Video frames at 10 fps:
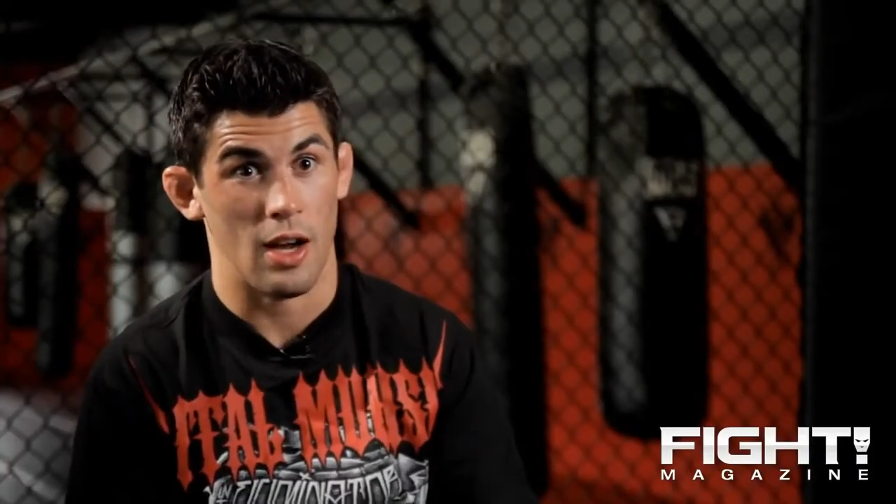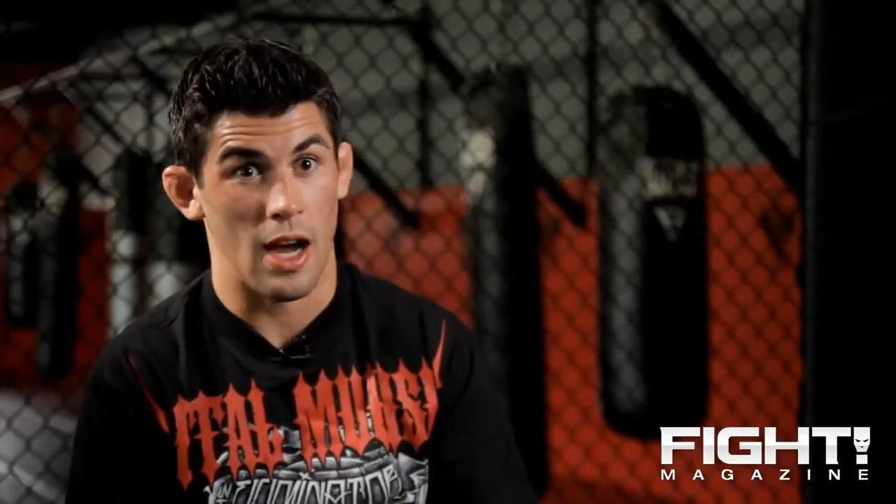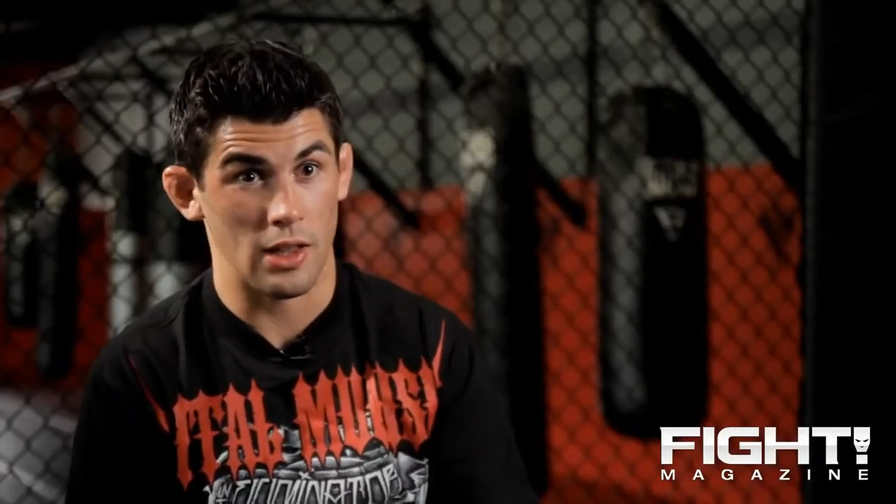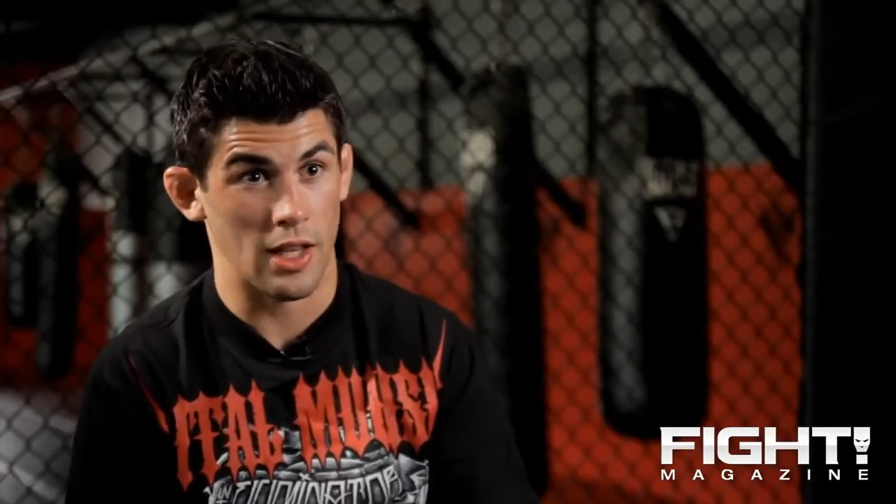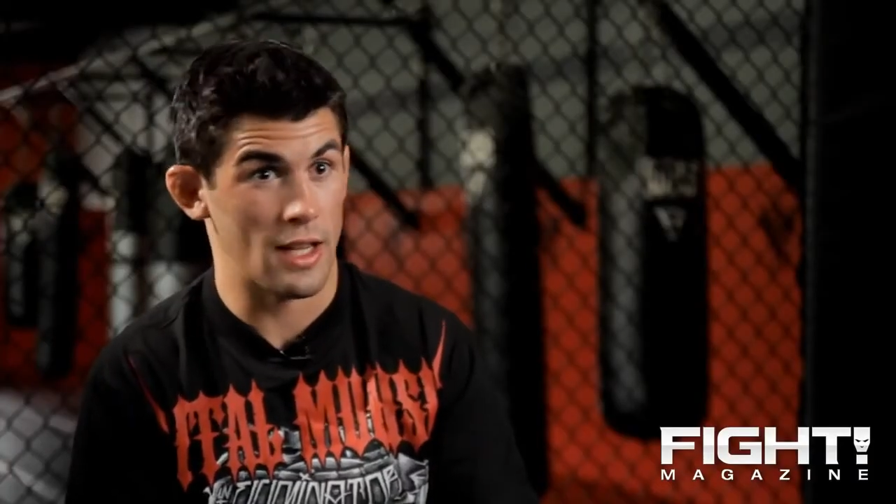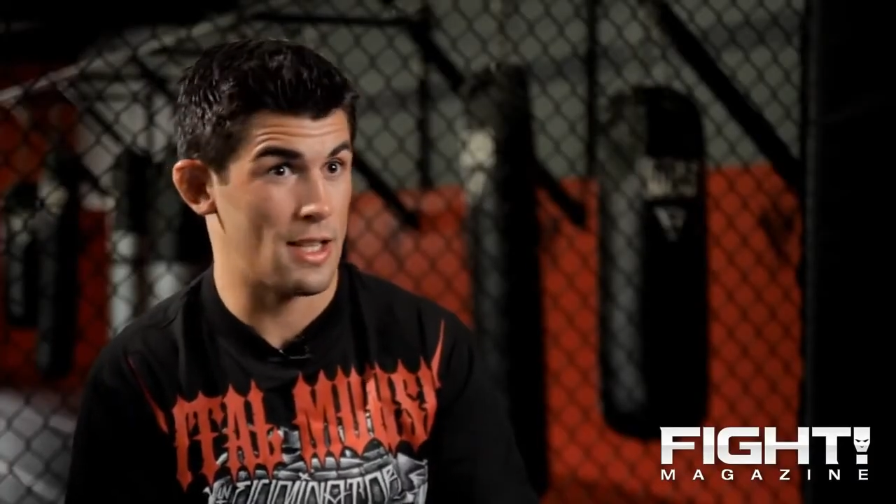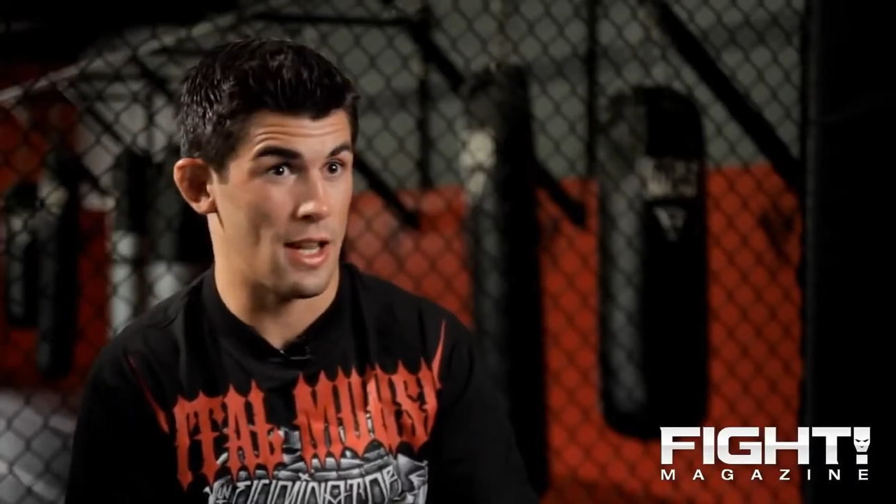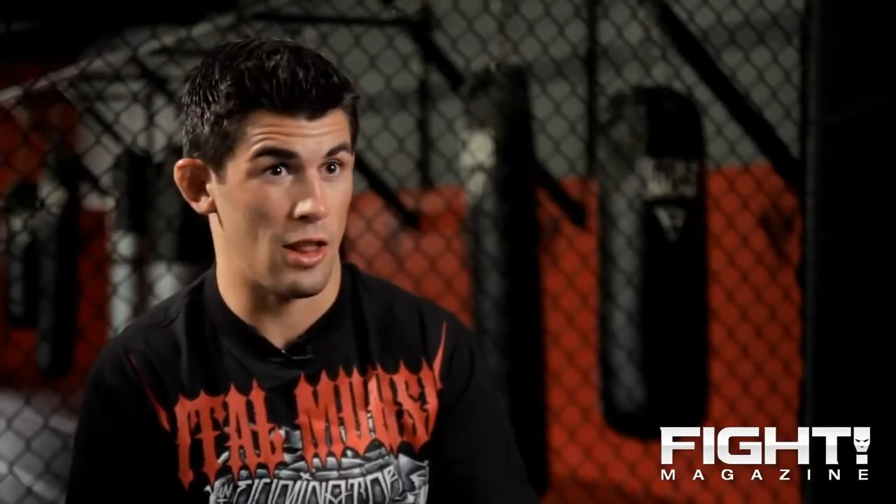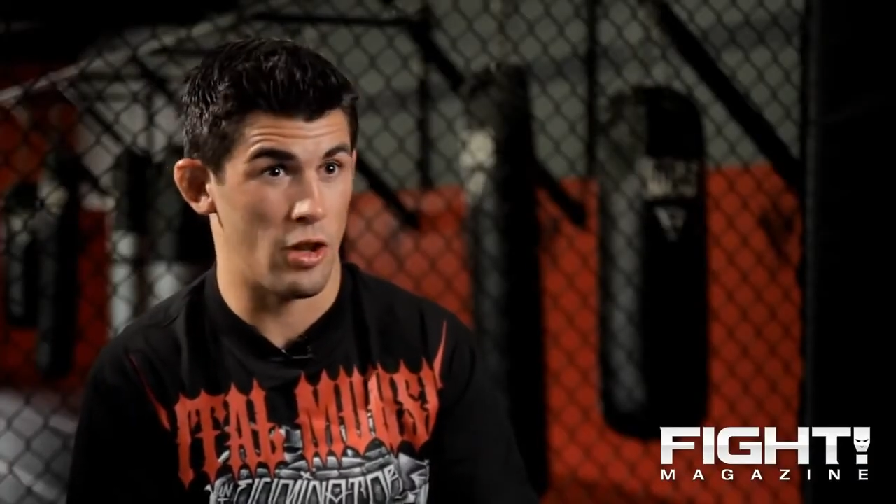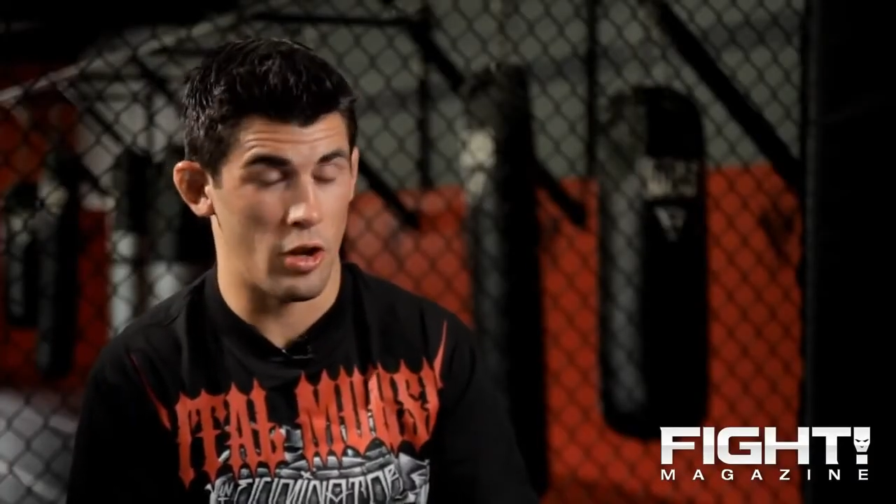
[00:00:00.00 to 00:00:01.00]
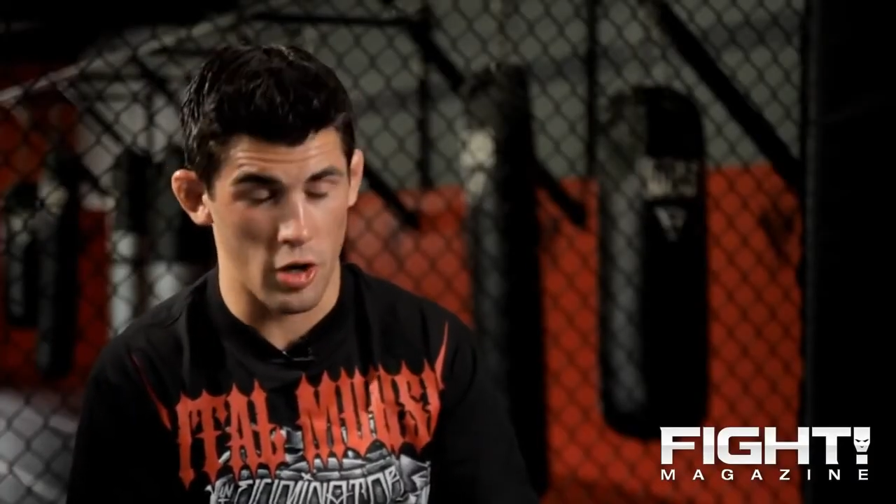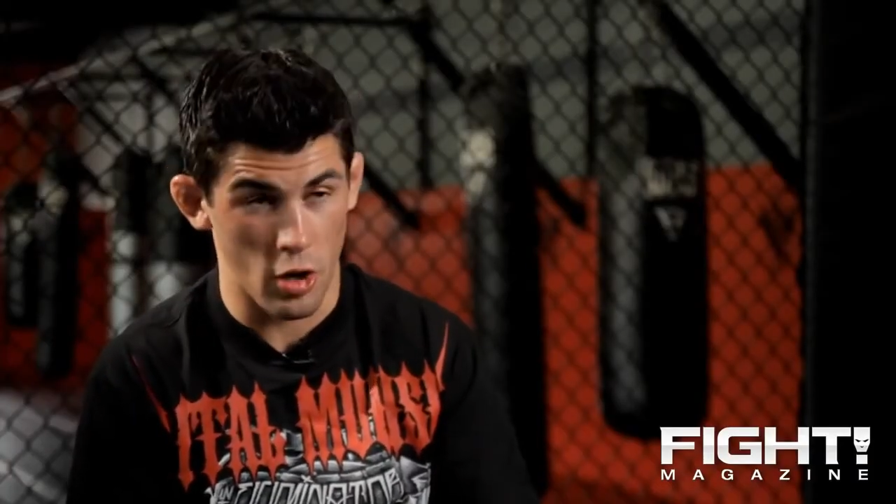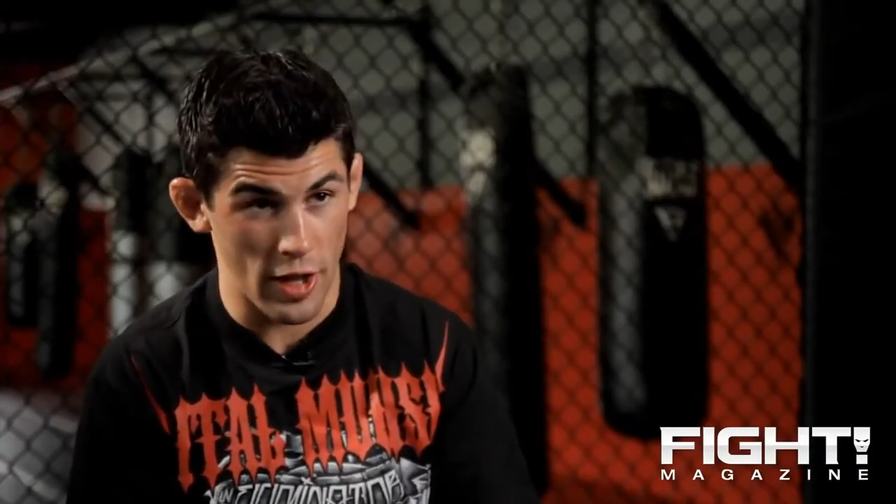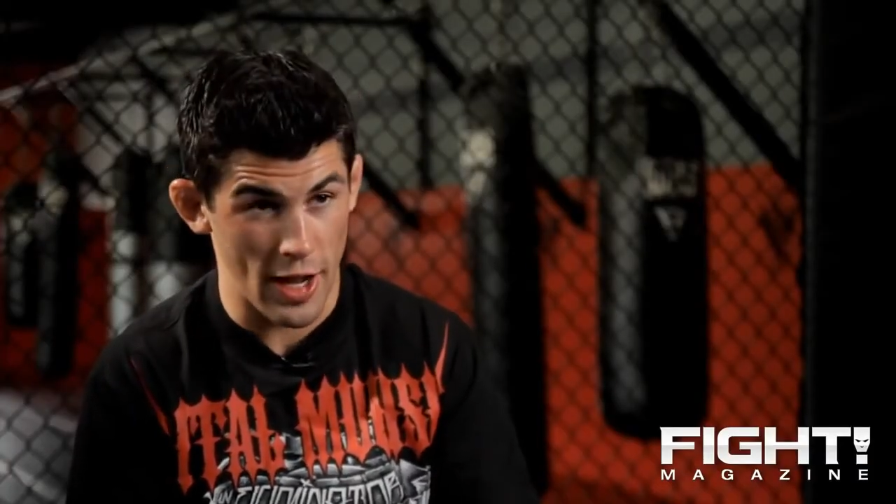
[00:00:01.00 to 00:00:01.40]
I'd like to know